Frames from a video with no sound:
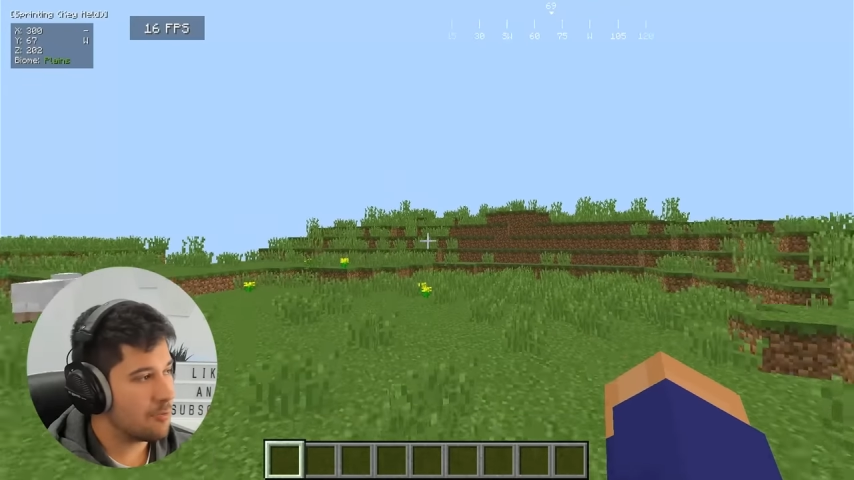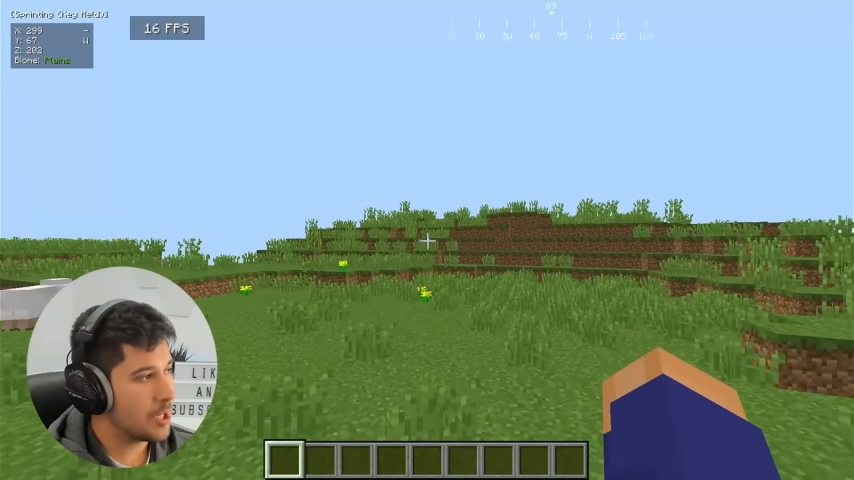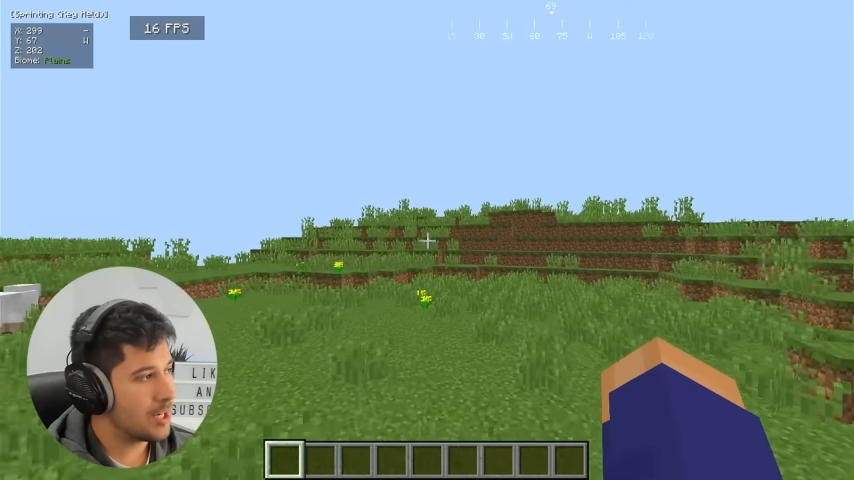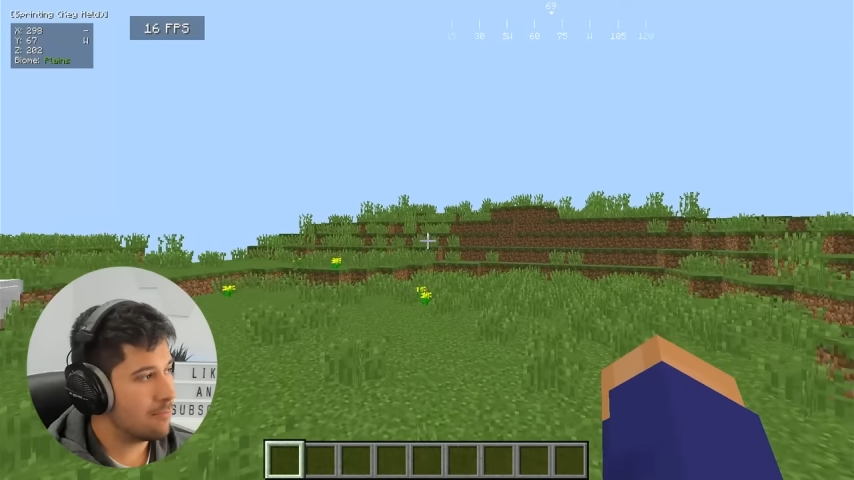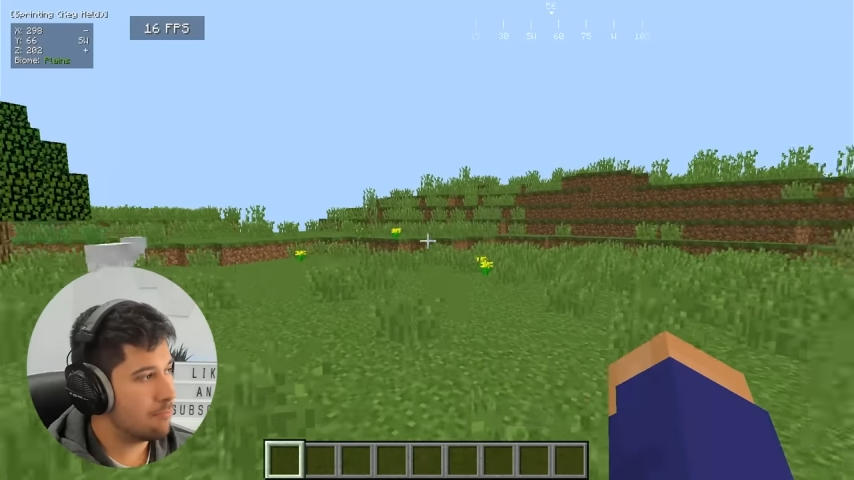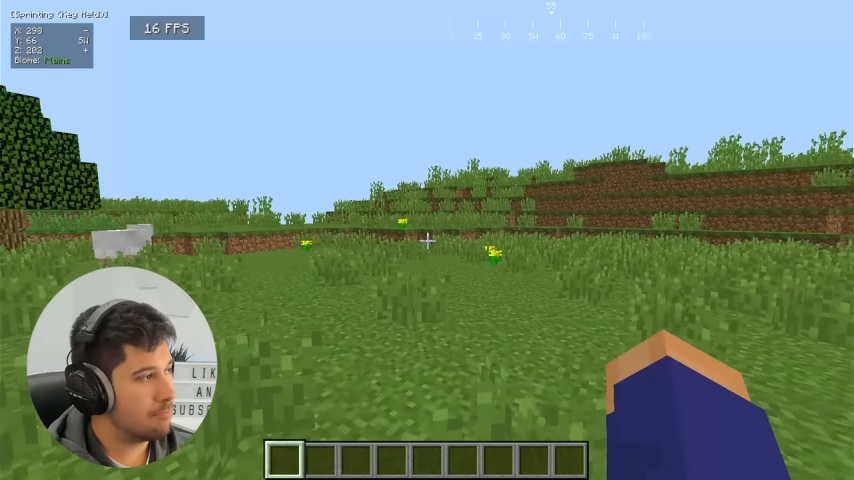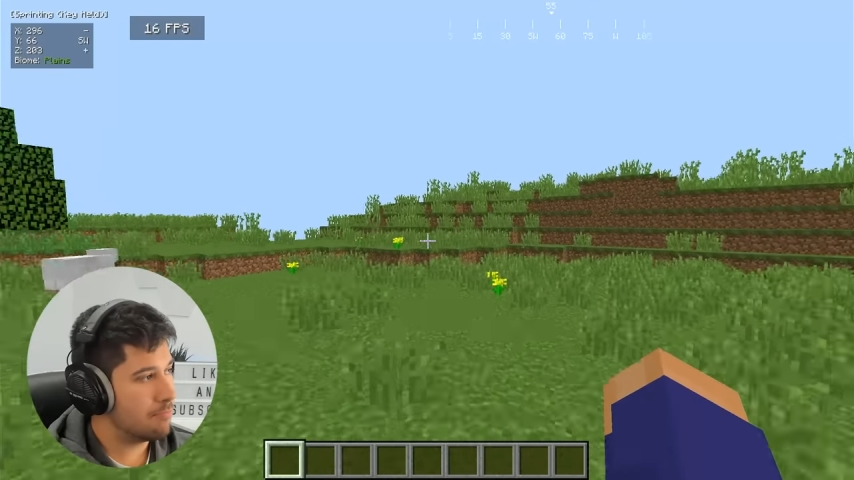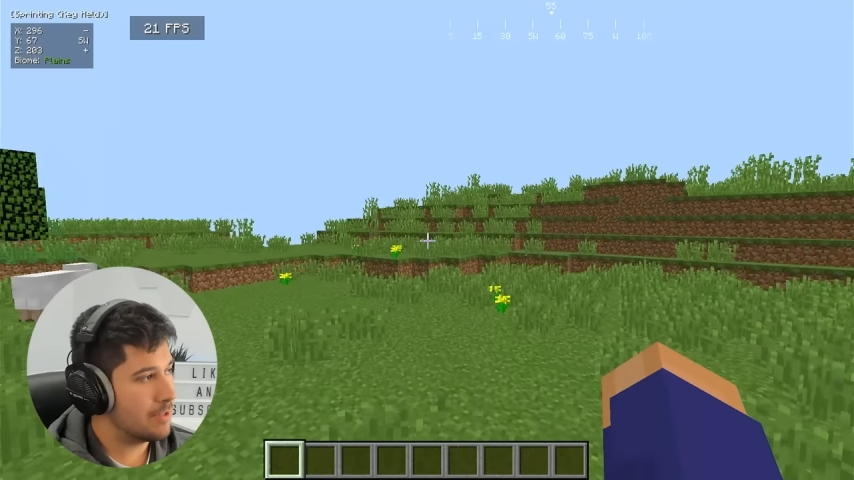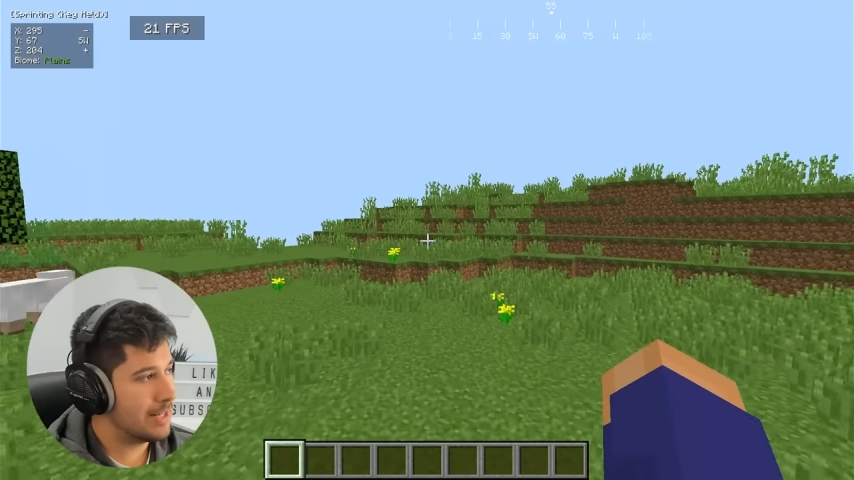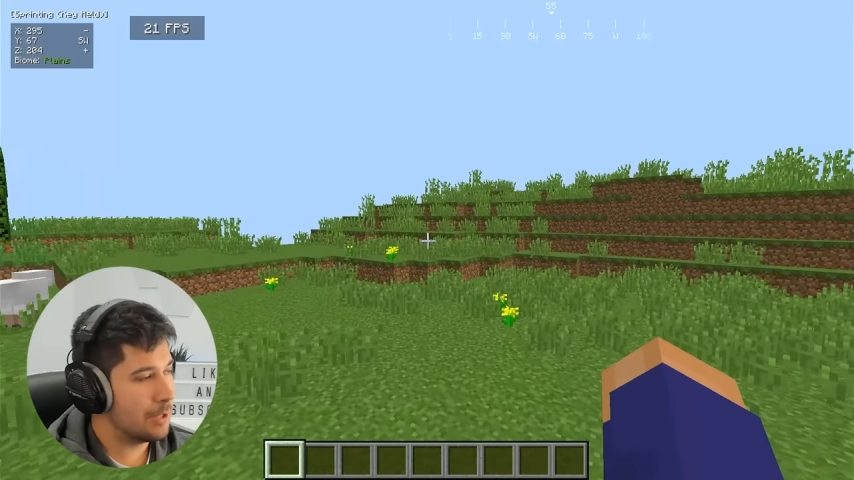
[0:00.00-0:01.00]
we're getting a
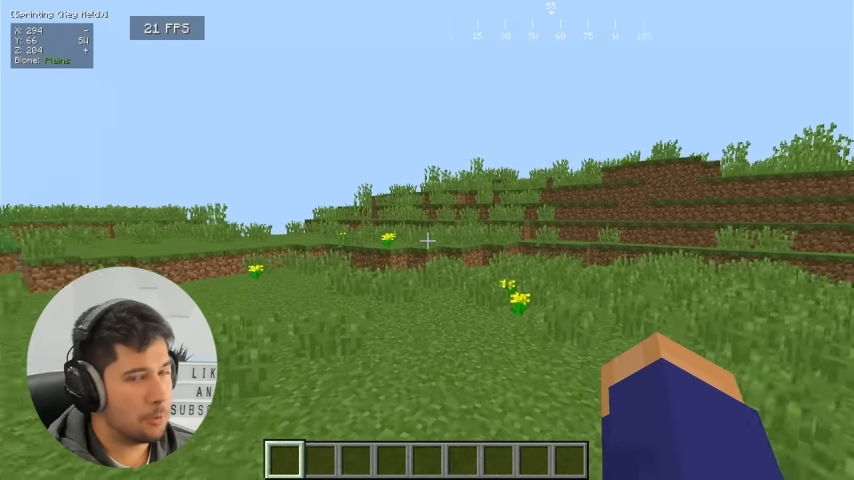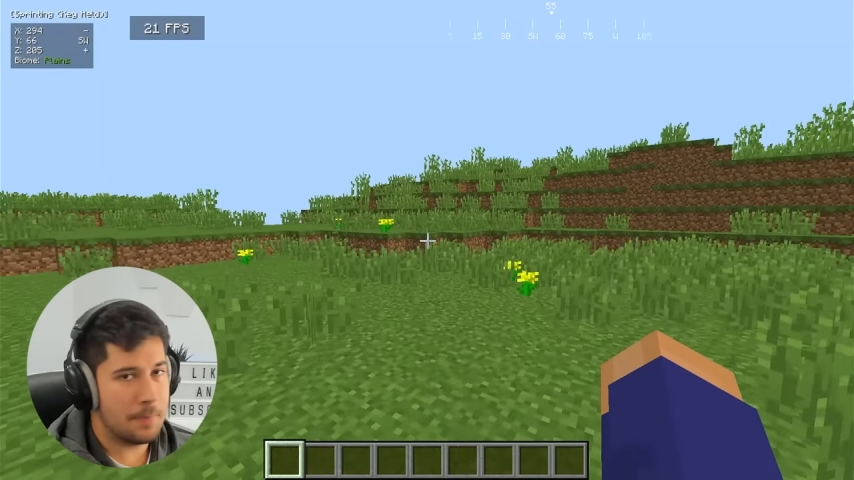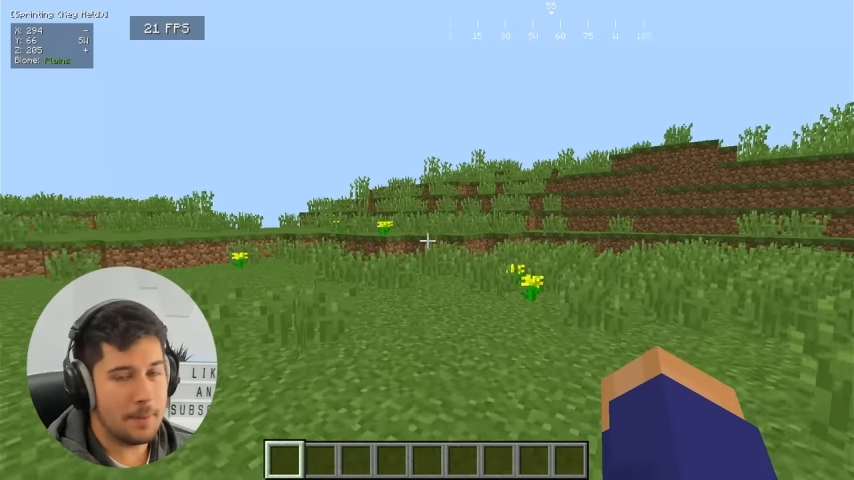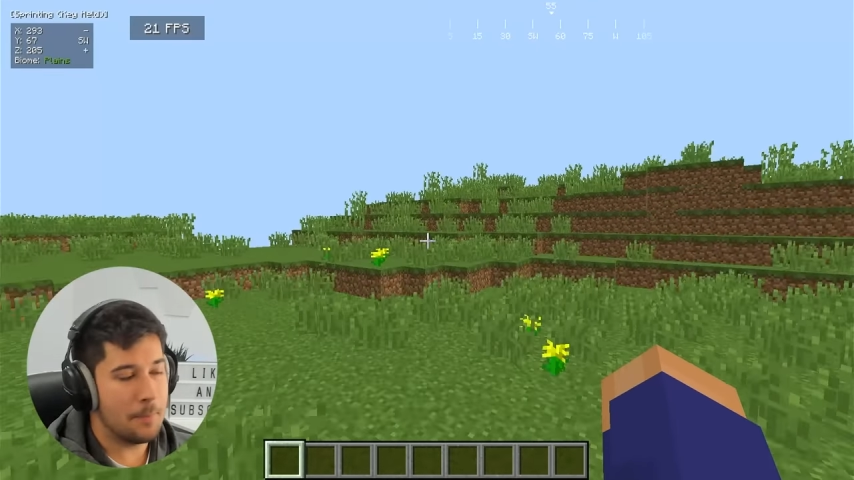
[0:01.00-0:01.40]
little bit